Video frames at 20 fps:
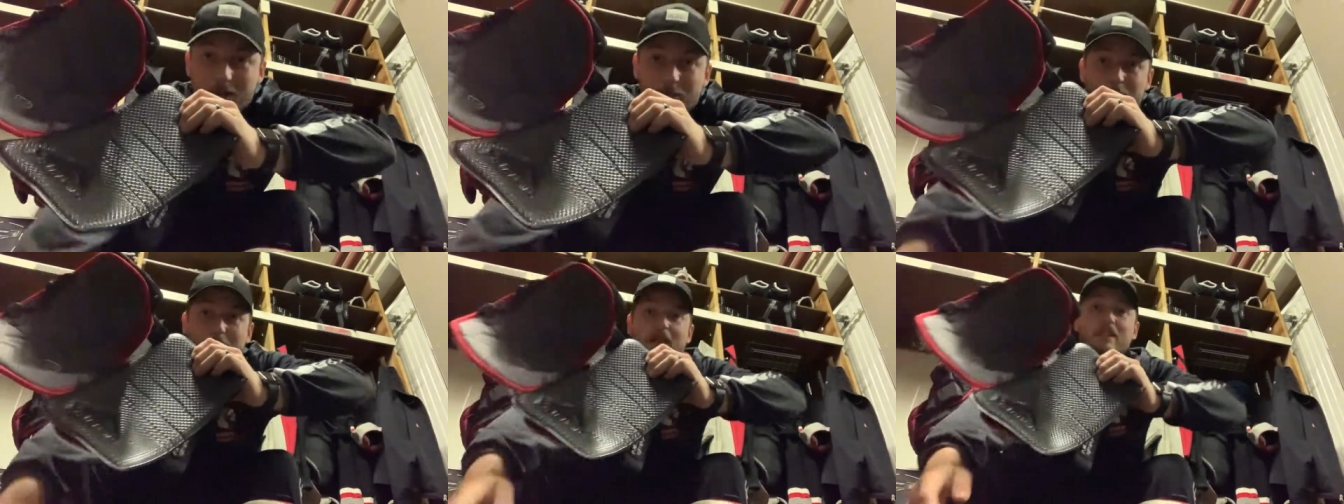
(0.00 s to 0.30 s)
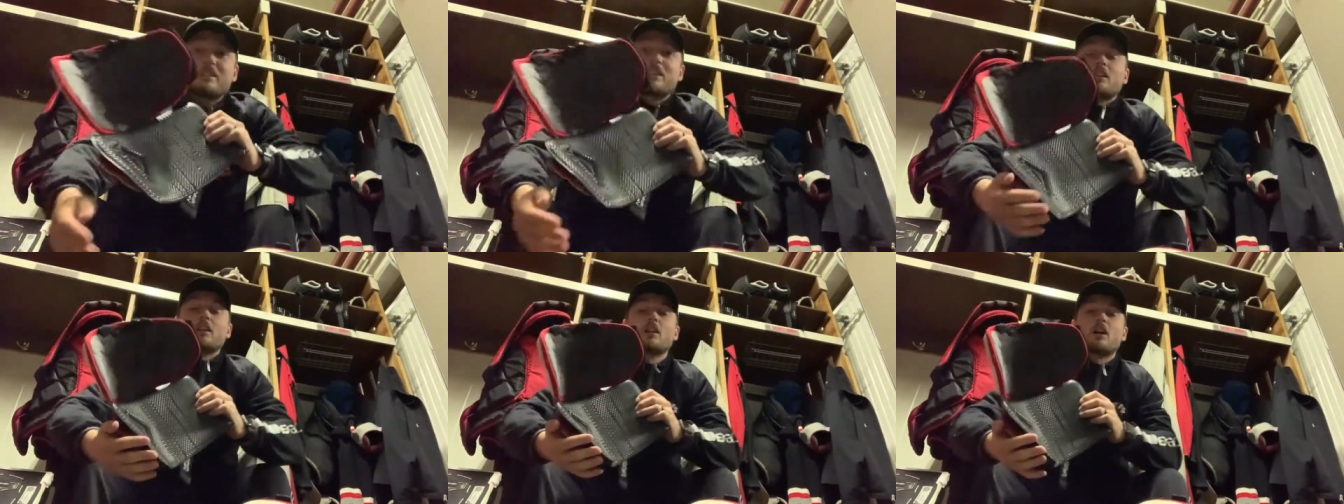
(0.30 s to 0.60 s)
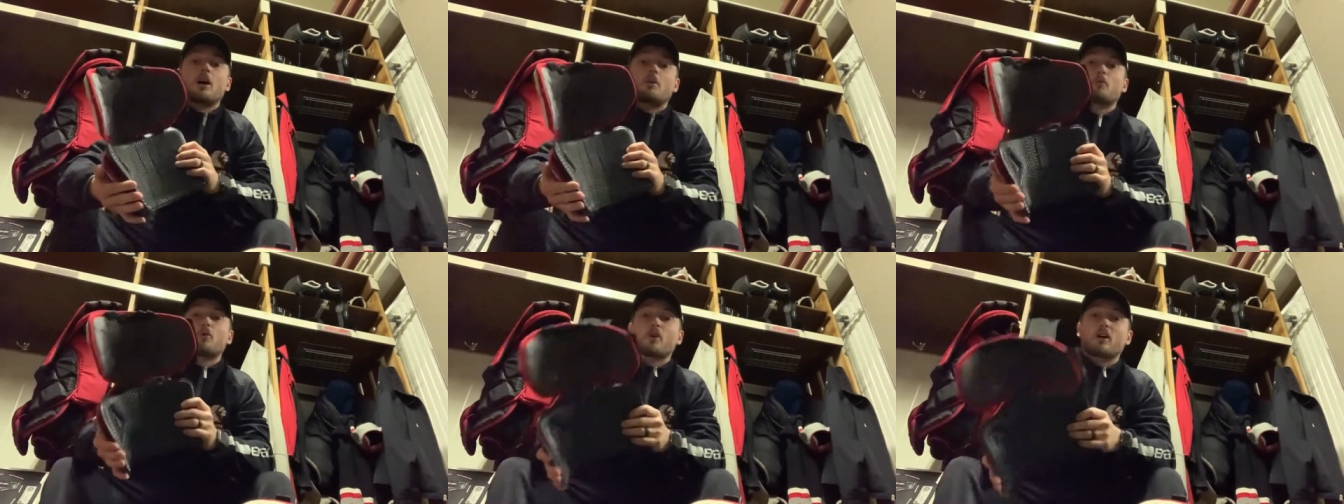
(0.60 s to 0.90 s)
Makes it a
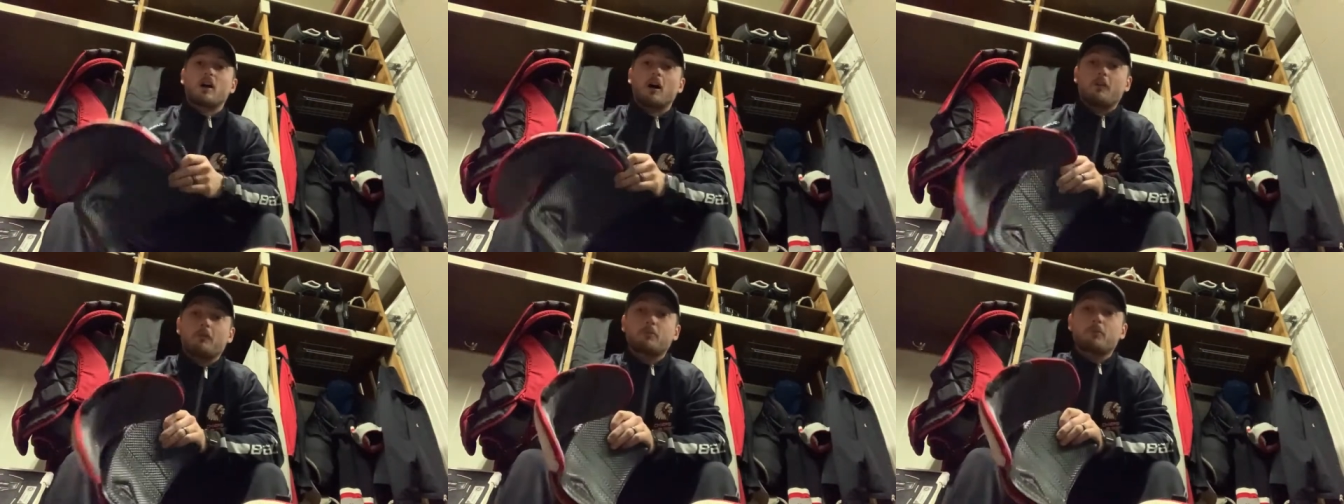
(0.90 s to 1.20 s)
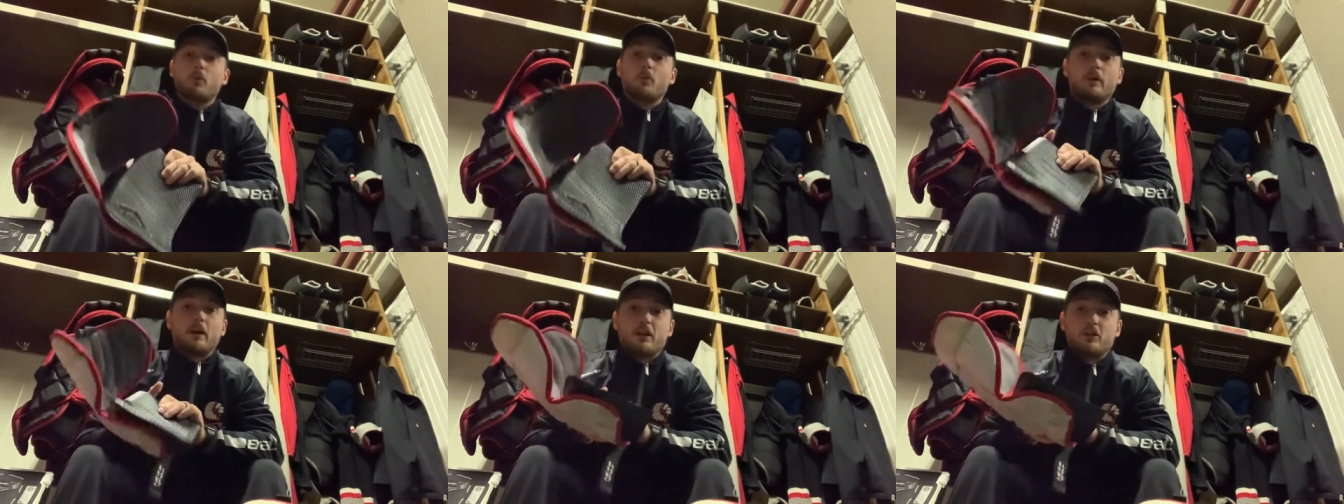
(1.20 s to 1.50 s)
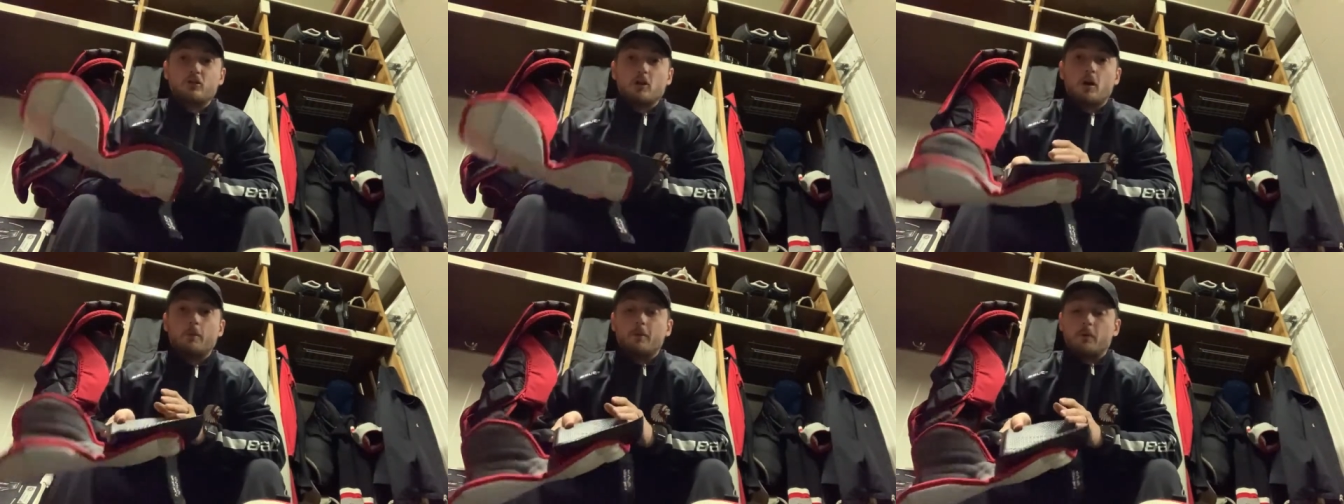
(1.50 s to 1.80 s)
lot more comfortable when I
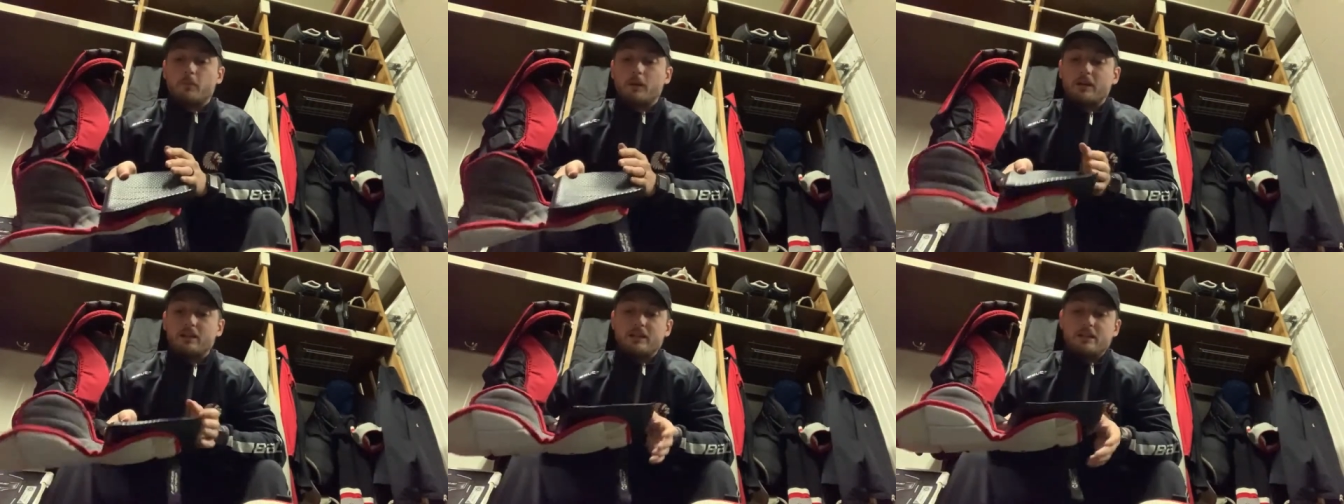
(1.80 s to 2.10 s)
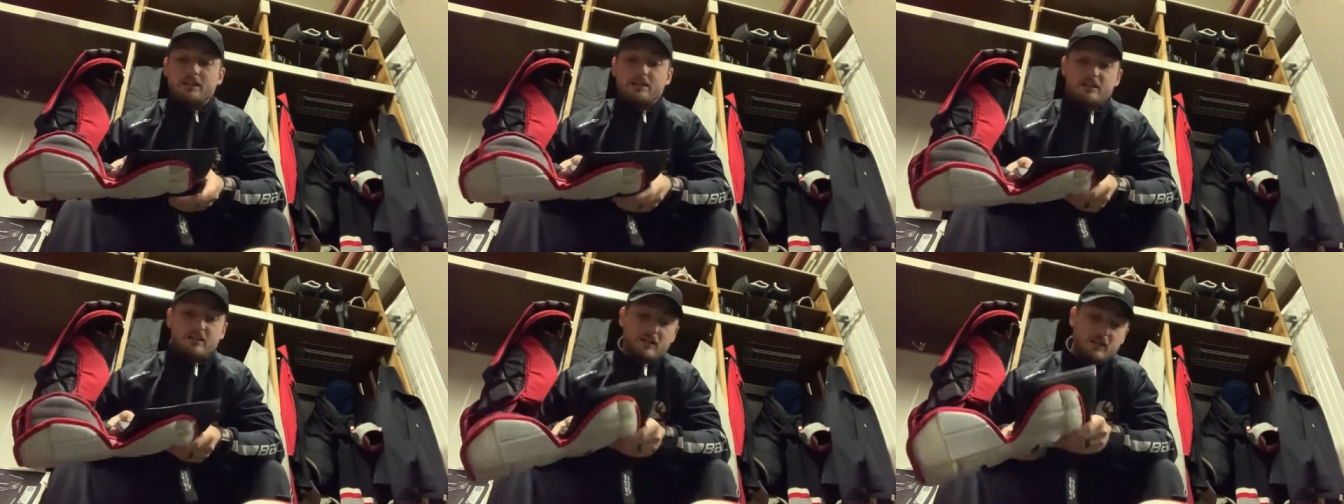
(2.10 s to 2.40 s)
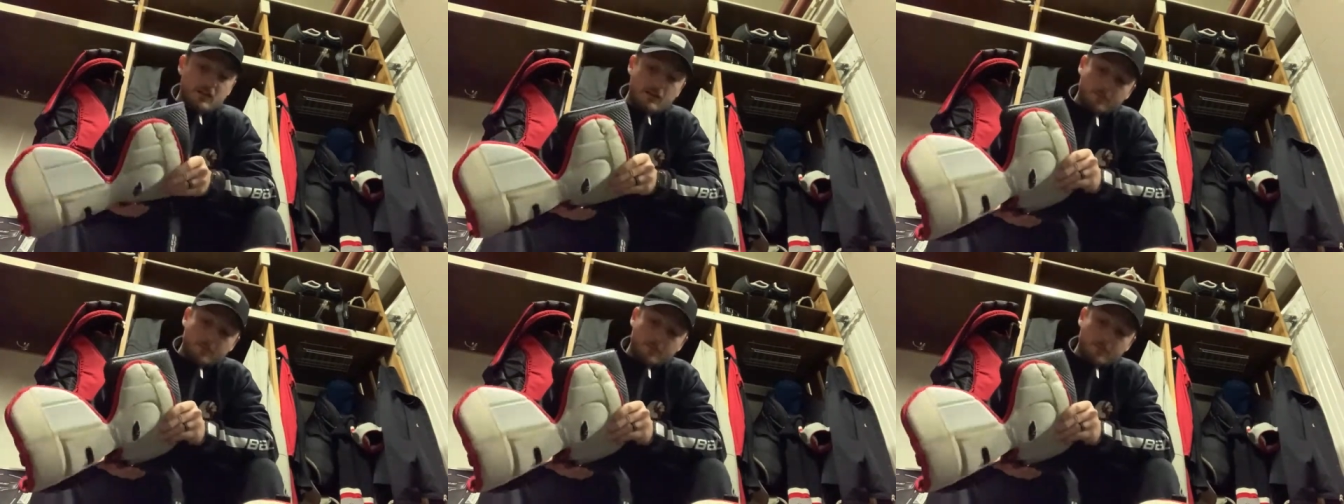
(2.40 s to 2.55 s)
drop on my knees.